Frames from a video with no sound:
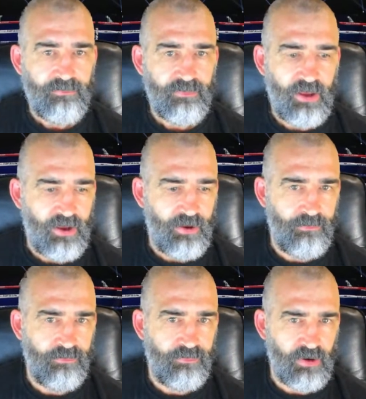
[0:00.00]

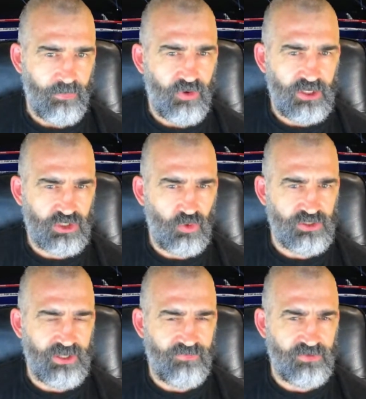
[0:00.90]
But I'm pretty sure
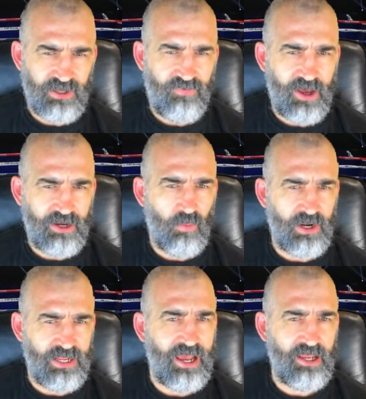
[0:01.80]
Jeff Harding
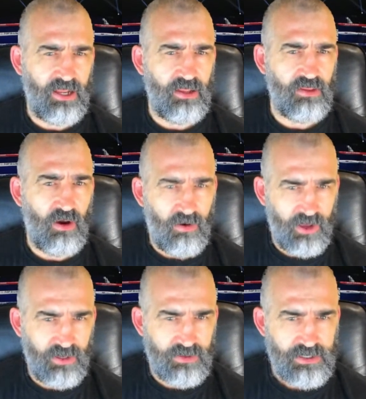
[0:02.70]
won in
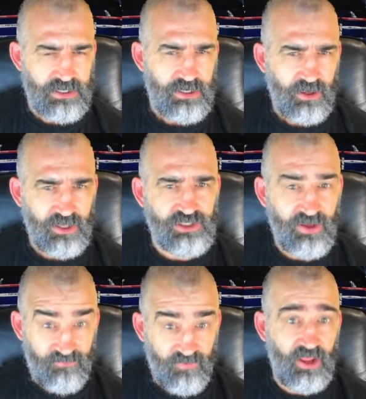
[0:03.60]
89. And
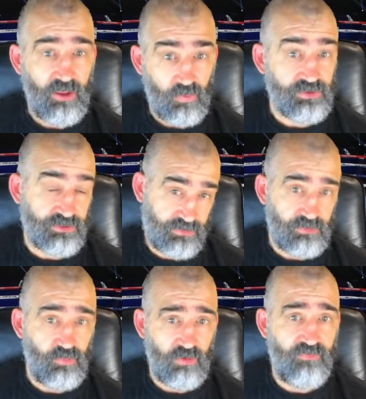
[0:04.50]
Jeff Fennick was
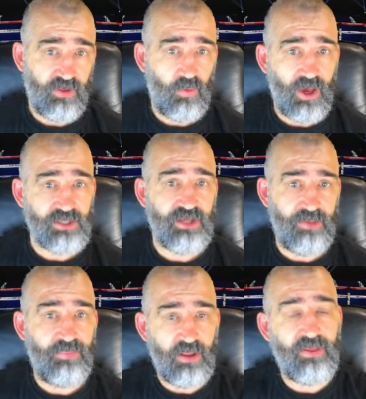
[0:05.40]
world featherweight
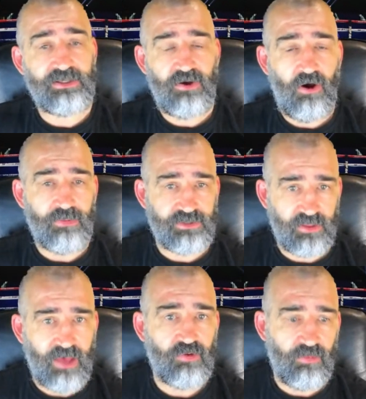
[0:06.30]
champion at that time, so
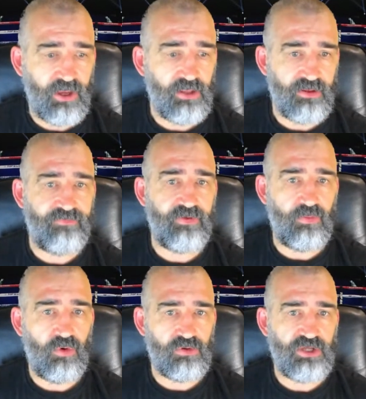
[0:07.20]
they would have been definitely the
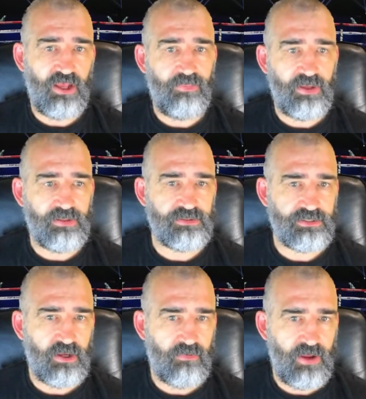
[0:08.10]
world
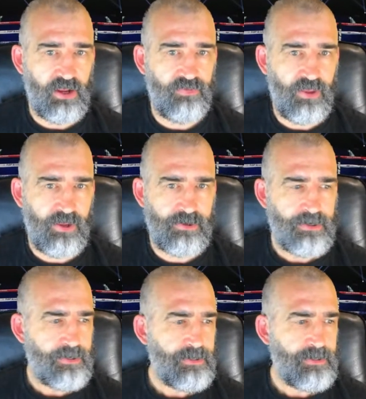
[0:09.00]
champions around then.